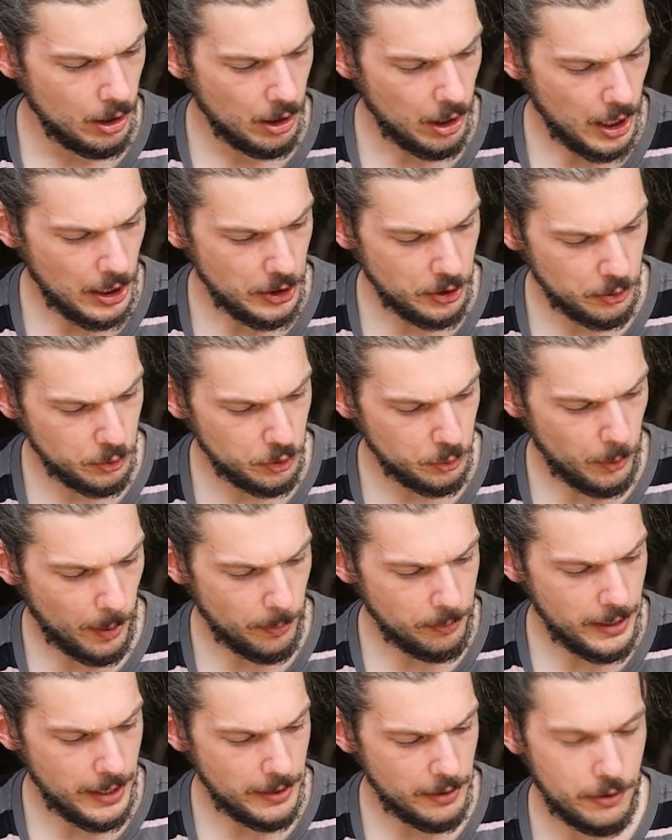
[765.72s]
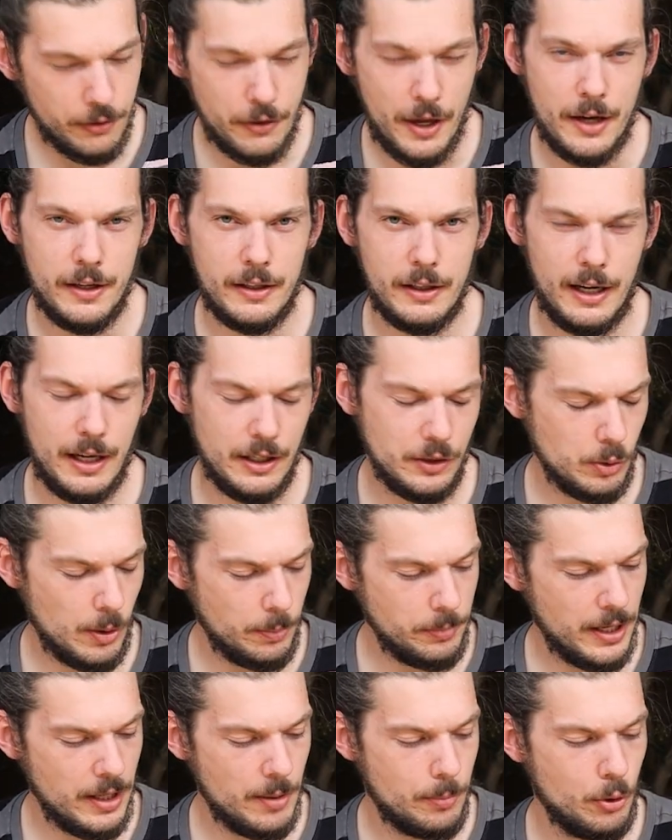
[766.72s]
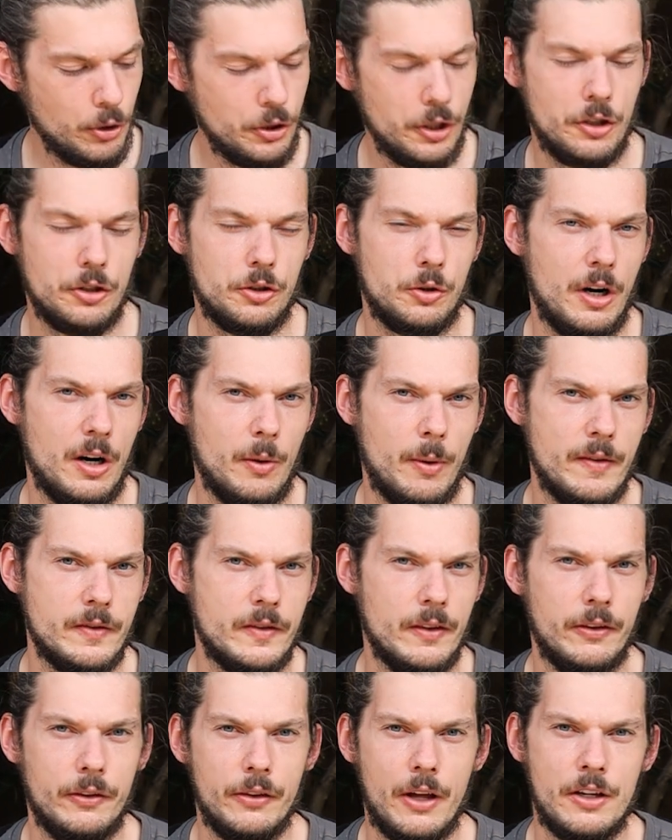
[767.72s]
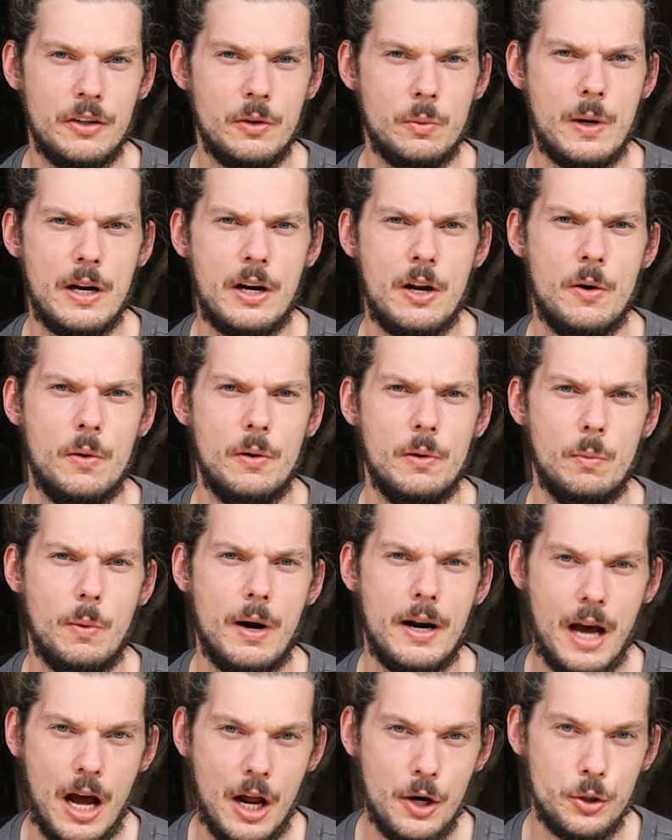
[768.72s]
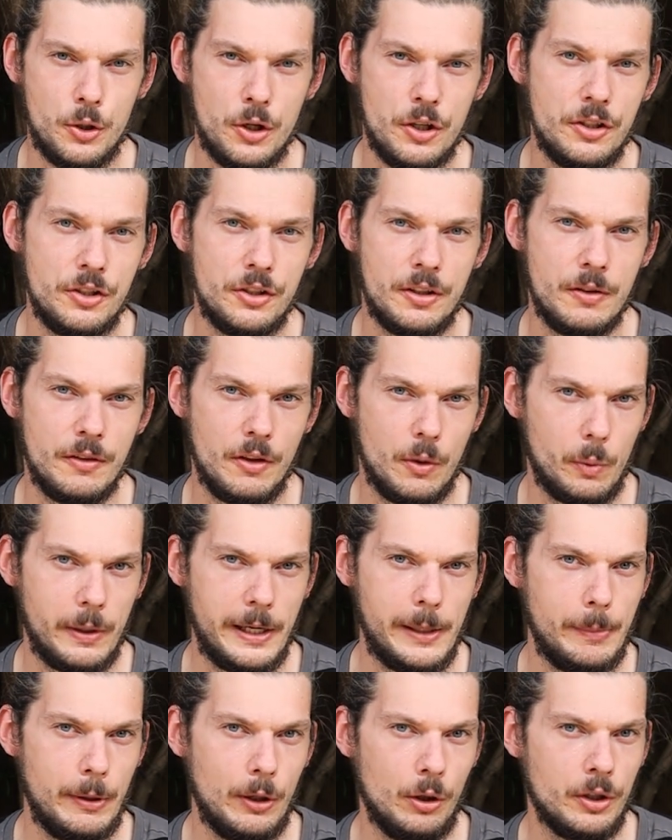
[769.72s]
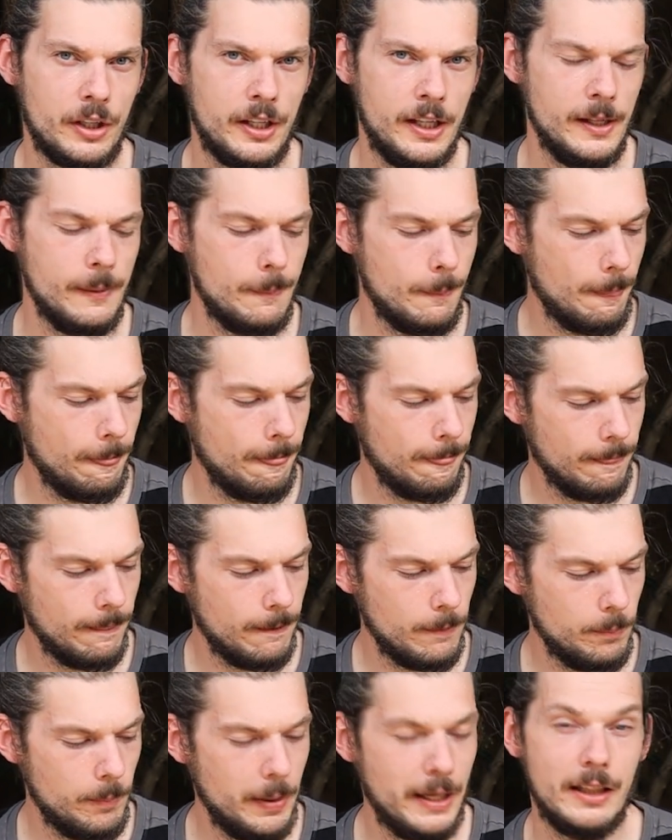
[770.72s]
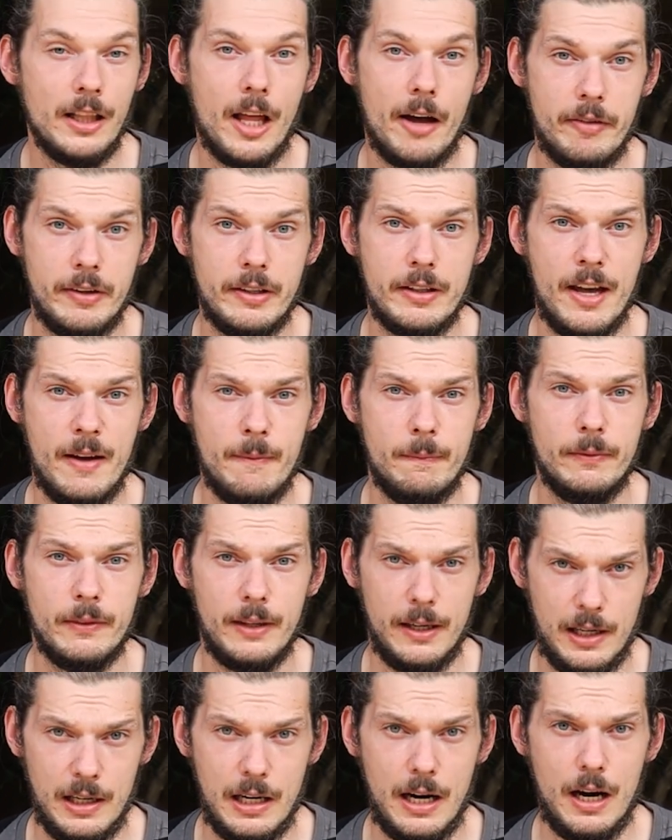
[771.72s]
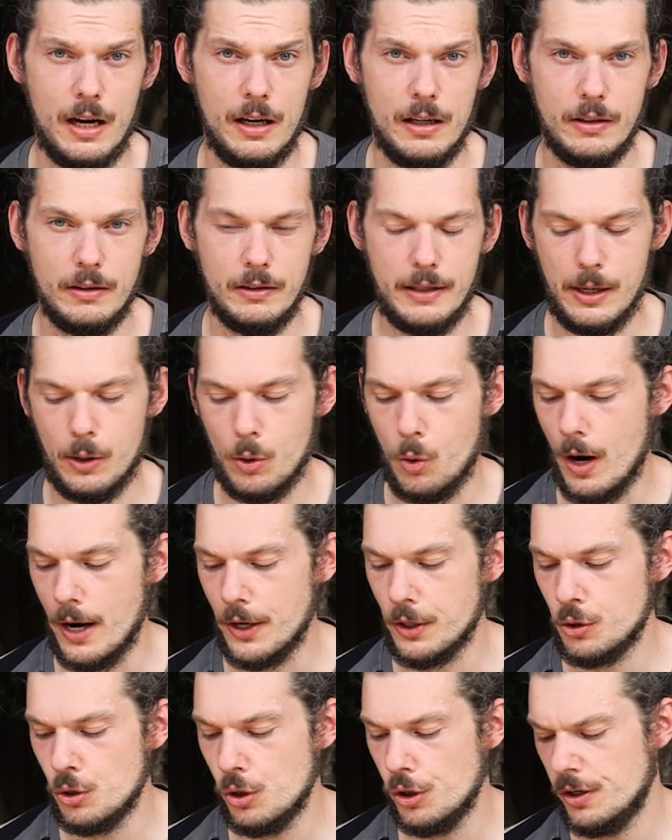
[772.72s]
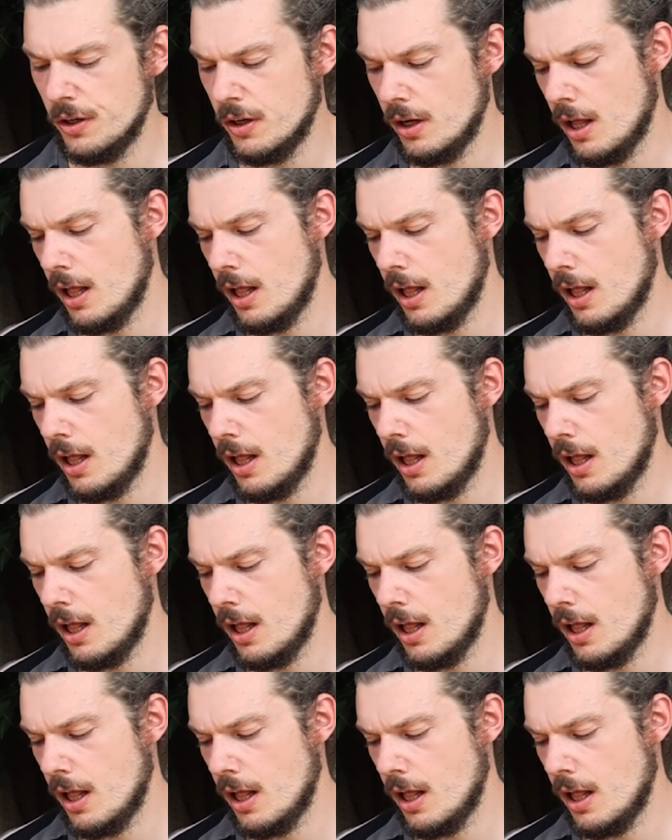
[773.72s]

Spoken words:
I swapped out the bushing straight away for the Thunder 100s, the rebuild kit. Been loving them. They're quite good.